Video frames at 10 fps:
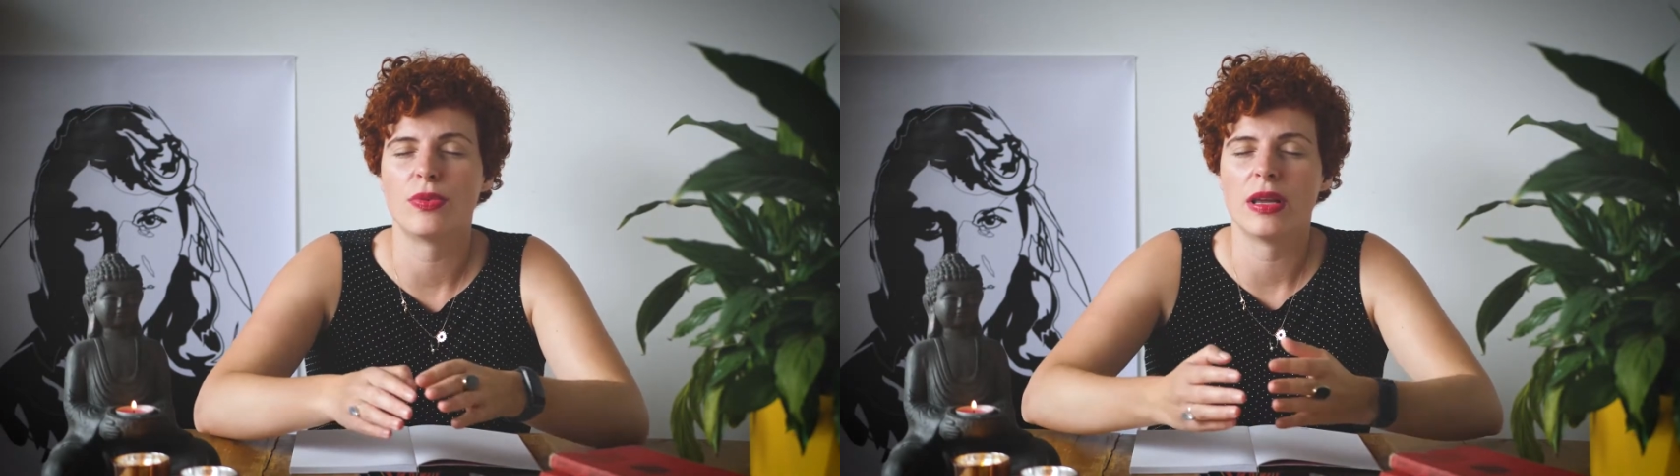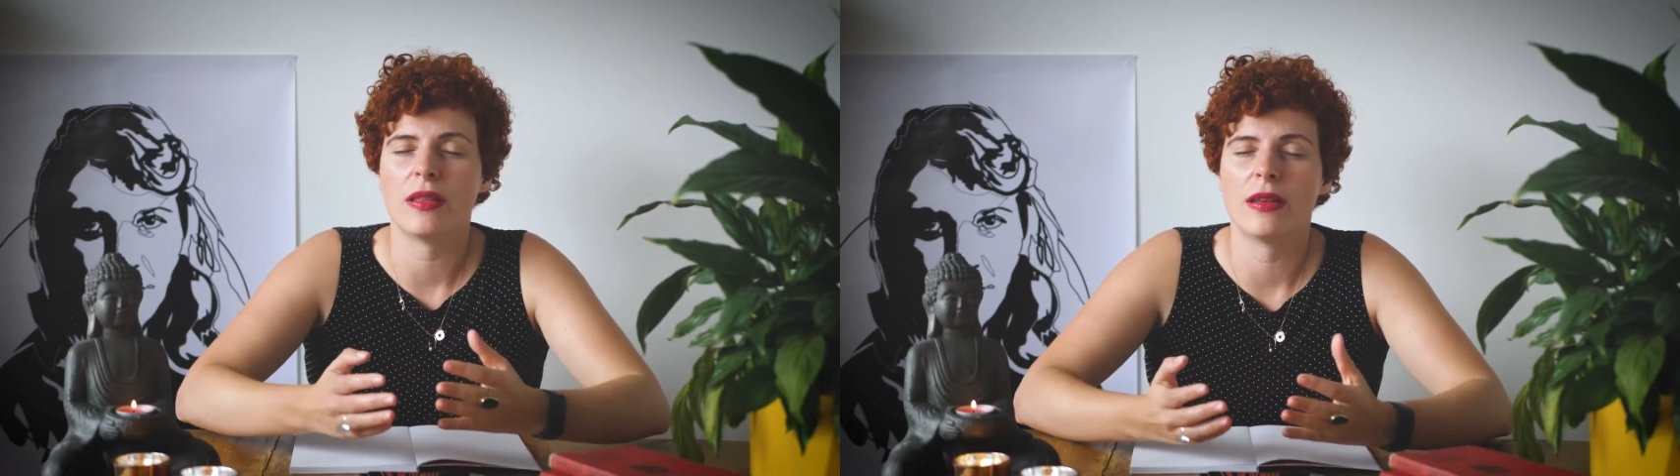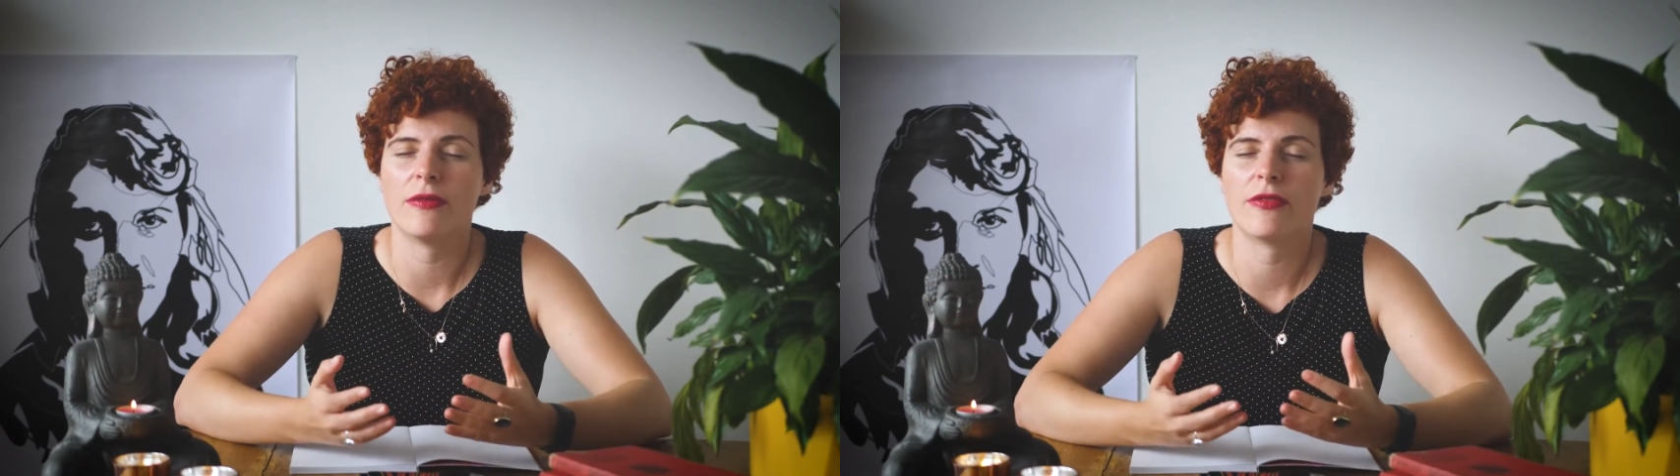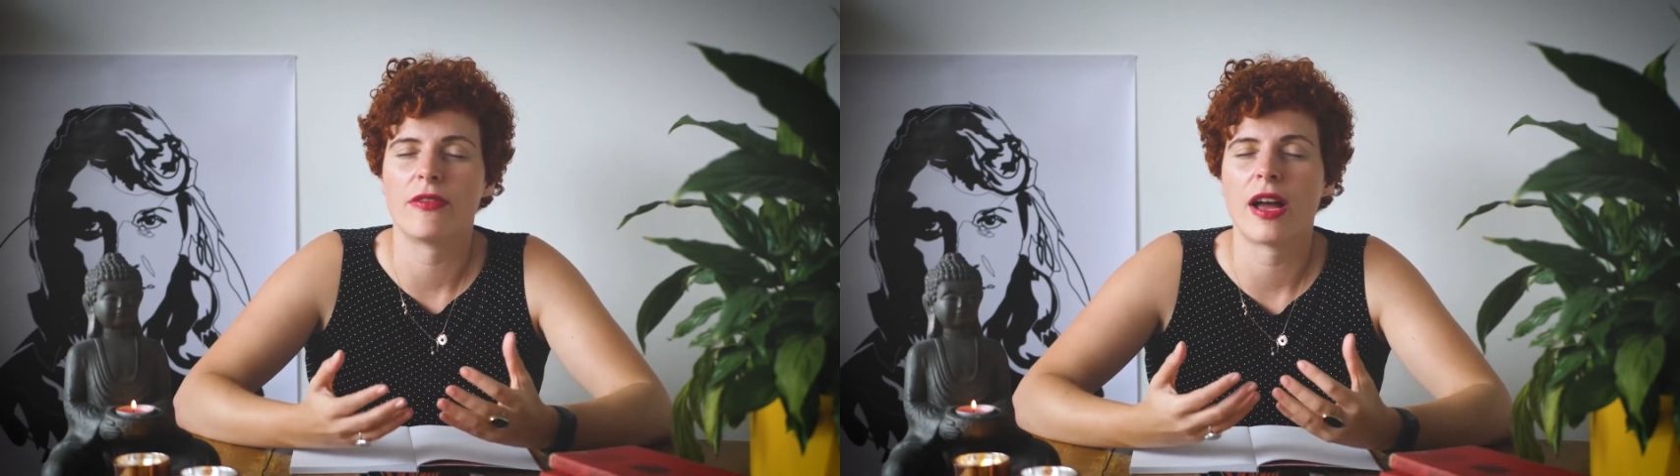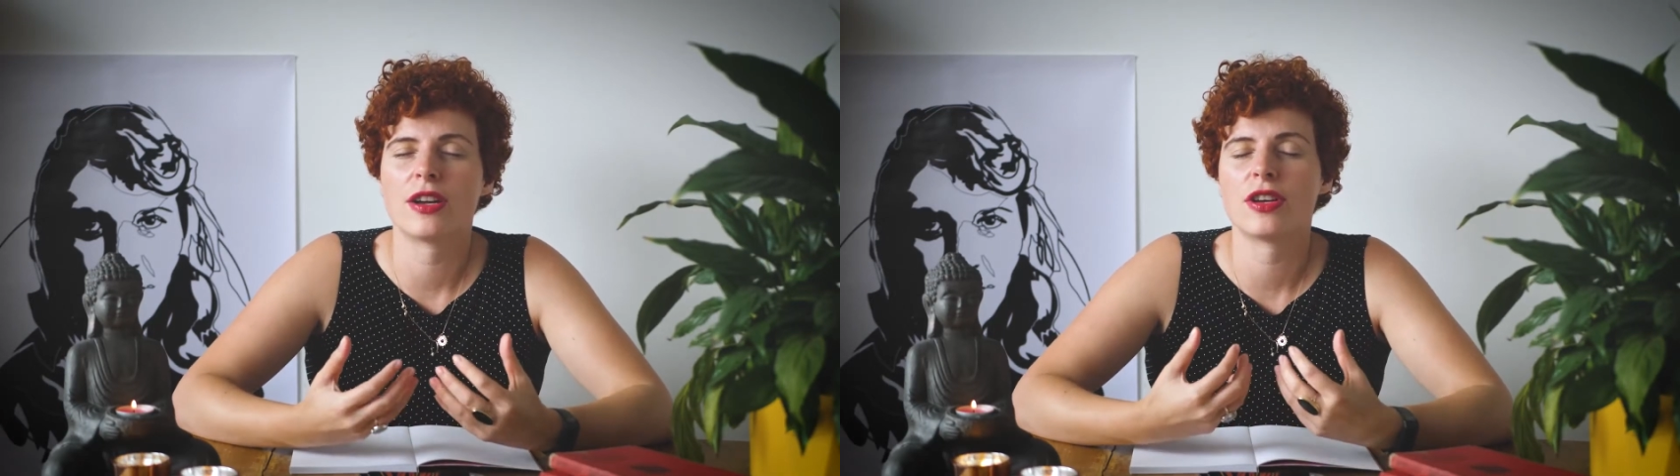breathe in
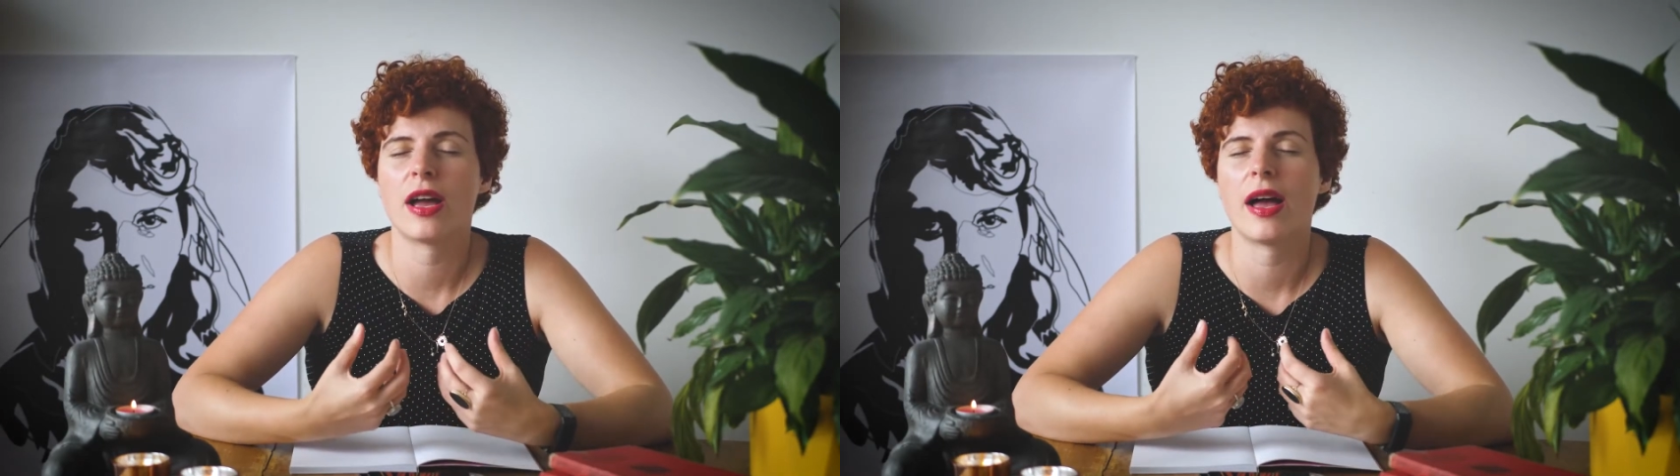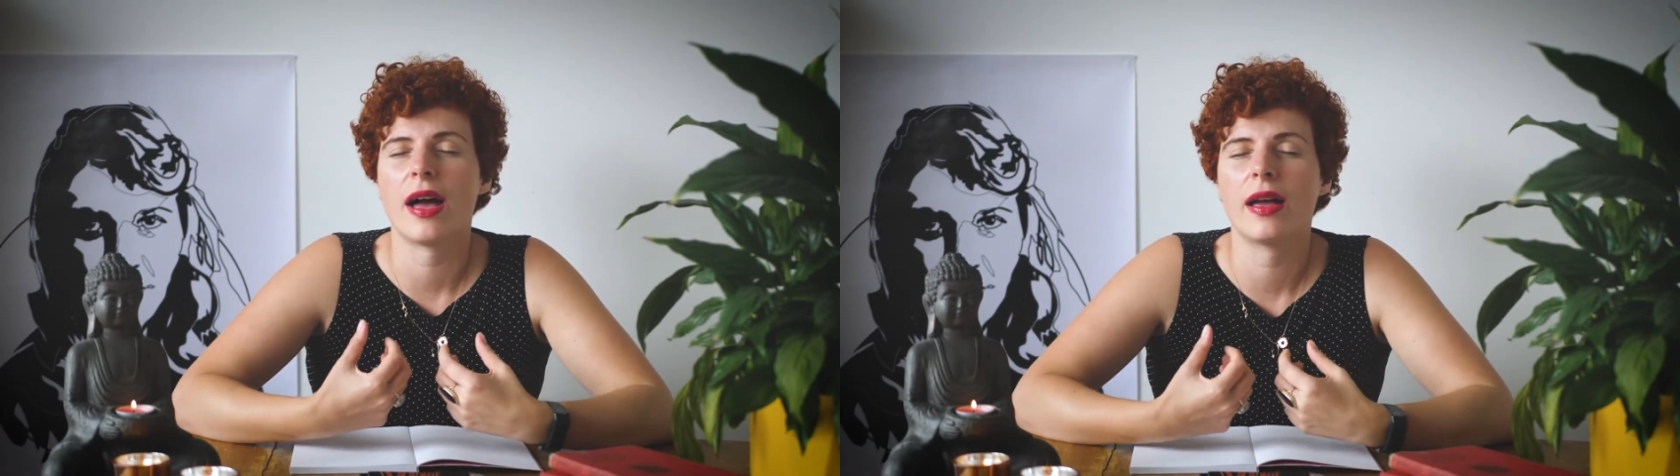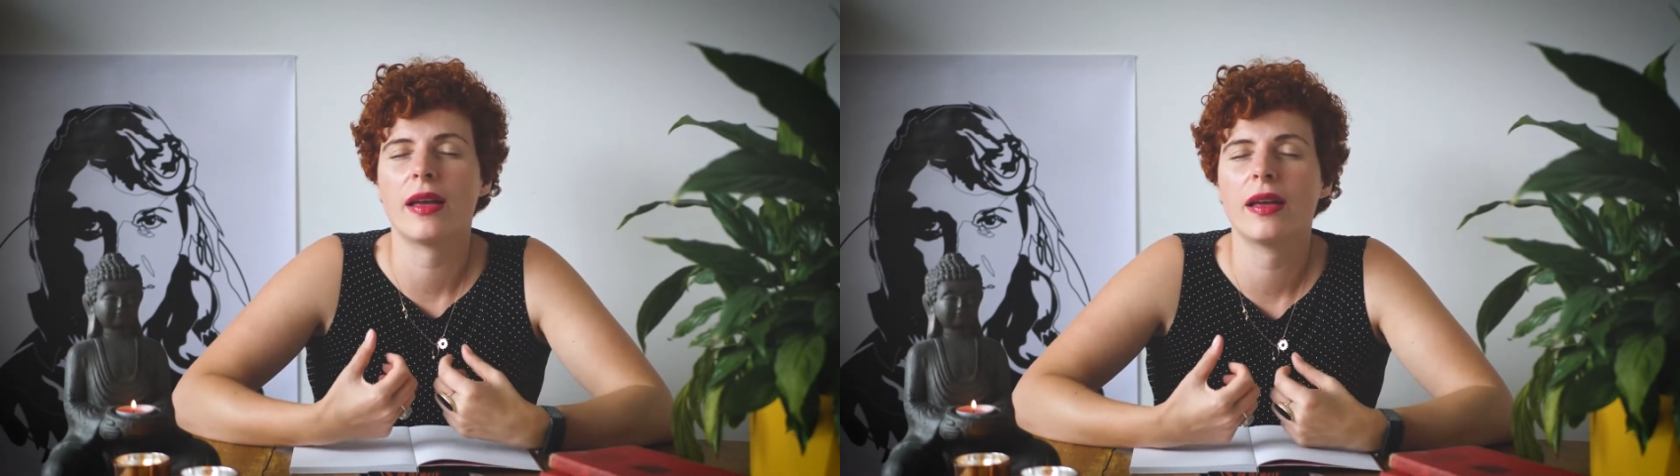fresh air.